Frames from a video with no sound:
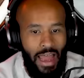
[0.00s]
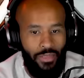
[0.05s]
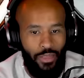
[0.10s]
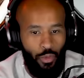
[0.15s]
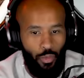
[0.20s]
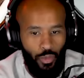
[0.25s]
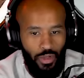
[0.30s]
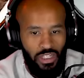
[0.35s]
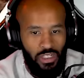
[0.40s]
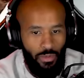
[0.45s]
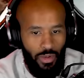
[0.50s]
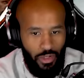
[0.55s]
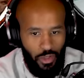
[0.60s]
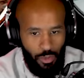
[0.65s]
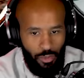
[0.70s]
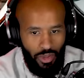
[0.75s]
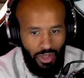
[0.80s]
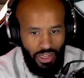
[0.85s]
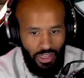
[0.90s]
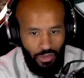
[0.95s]
The reason why
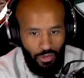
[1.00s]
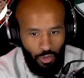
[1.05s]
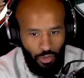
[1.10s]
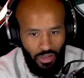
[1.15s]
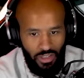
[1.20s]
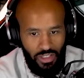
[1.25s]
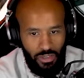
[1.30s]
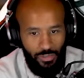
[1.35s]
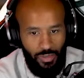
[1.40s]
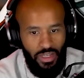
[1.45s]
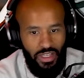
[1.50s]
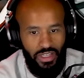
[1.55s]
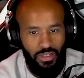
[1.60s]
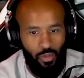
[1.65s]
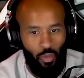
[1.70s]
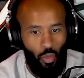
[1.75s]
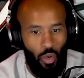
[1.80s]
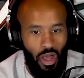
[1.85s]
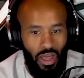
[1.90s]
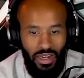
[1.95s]
Superlek can do this is because
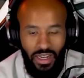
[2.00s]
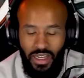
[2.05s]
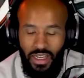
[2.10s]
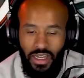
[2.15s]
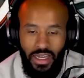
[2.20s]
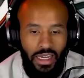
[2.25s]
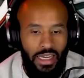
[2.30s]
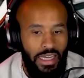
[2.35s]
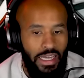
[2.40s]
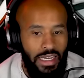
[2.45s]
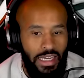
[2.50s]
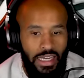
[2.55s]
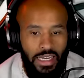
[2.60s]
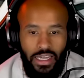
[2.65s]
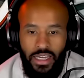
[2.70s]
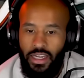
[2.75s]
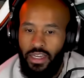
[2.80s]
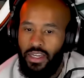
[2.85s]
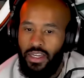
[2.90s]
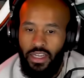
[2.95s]
one,
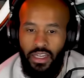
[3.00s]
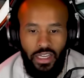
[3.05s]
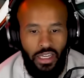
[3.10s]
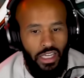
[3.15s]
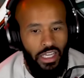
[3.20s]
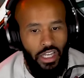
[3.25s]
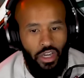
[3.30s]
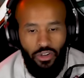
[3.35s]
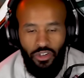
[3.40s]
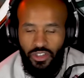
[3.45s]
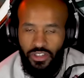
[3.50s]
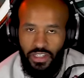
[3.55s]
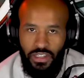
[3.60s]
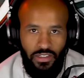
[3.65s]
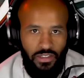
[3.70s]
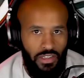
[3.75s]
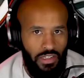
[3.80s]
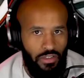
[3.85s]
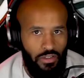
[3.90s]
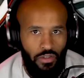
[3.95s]
he
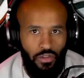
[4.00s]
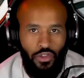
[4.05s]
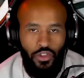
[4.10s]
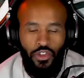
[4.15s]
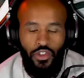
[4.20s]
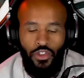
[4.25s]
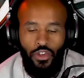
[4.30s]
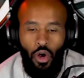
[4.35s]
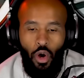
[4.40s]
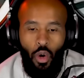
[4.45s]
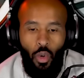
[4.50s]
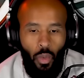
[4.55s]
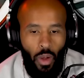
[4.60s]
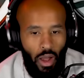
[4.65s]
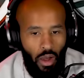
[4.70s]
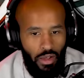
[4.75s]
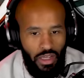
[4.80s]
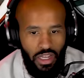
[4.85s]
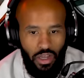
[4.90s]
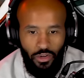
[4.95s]
understands distance so
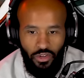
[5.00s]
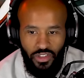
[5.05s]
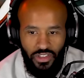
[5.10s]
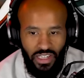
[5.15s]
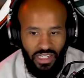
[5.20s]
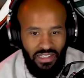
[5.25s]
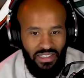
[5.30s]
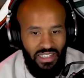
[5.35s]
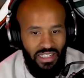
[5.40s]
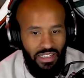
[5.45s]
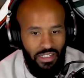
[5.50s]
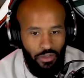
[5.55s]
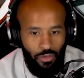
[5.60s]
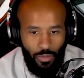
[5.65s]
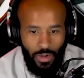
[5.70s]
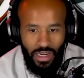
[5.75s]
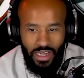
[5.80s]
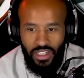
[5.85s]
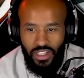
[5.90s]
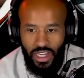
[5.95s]
well. He understands his
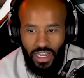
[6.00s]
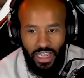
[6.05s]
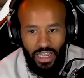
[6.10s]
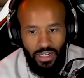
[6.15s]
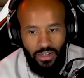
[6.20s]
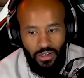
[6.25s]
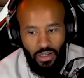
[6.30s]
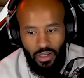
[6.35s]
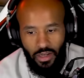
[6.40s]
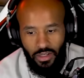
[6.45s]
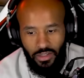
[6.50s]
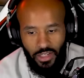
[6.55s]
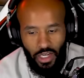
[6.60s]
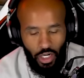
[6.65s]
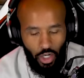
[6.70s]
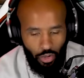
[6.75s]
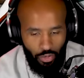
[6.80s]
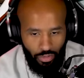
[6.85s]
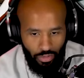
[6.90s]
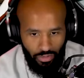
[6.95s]
range and
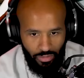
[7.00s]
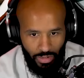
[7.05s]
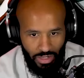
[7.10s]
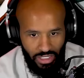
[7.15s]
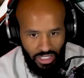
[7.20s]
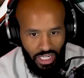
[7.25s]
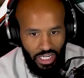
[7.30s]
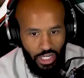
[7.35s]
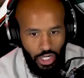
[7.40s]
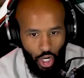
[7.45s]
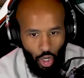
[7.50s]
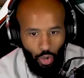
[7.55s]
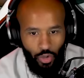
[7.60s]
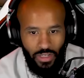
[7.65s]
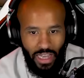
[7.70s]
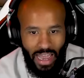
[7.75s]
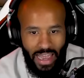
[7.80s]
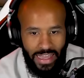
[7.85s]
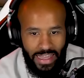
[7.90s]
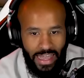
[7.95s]
Takeru's range. He knows
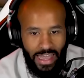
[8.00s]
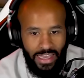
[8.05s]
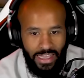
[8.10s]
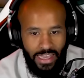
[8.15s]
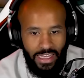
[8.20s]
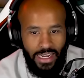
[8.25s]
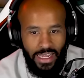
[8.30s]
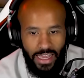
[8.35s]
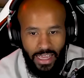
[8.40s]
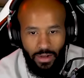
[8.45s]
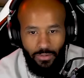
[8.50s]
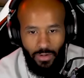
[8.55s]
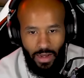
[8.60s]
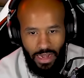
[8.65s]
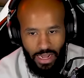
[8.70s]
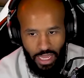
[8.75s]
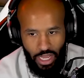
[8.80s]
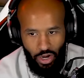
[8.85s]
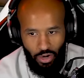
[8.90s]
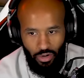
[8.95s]
I can't get hit right
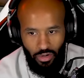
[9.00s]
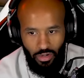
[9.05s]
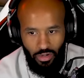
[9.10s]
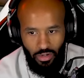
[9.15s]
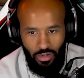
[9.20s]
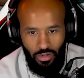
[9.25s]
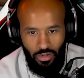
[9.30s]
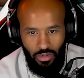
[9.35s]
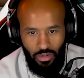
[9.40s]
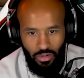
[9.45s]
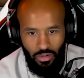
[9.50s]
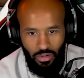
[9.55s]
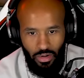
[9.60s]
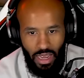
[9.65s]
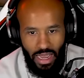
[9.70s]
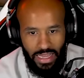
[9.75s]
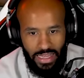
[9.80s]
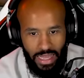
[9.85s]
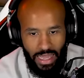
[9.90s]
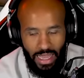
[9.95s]
here.
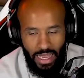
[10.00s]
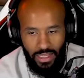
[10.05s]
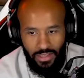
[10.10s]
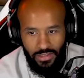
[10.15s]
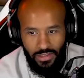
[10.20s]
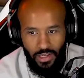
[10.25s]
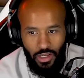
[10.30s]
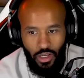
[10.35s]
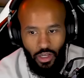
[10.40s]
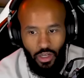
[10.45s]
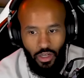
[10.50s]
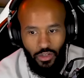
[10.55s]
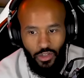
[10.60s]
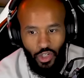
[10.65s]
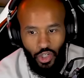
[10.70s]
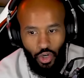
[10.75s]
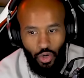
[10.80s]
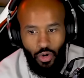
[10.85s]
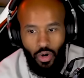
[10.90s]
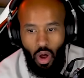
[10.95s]
I can't.
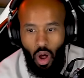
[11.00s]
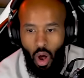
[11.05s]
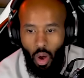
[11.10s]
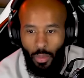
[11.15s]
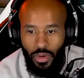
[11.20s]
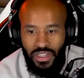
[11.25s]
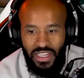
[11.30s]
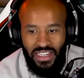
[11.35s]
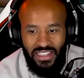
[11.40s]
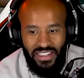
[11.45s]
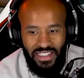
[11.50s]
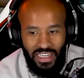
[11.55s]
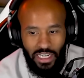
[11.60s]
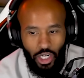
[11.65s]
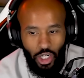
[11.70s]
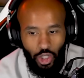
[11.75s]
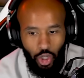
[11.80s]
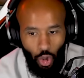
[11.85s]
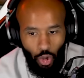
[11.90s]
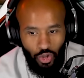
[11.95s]
Takeru always has to get
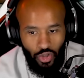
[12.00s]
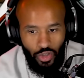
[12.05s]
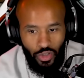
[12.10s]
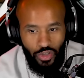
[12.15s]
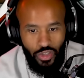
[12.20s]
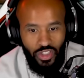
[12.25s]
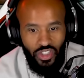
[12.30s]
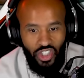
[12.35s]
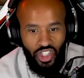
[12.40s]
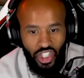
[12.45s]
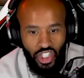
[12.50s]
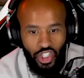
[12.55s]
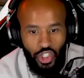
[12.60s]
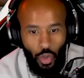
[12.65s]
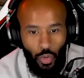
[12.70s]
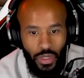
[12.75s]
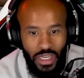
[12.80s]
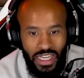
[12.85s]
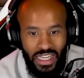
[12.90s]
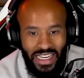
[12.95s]
closer just
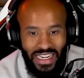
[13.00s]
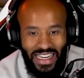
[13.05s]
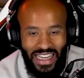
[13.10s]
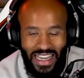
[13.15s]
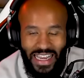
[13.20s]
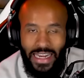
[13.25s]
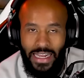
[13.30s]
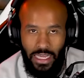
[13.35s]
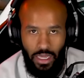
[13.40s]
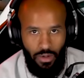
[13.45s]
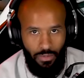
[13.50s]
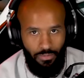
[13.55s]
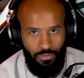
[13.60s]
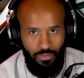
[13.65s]
so he can hit him,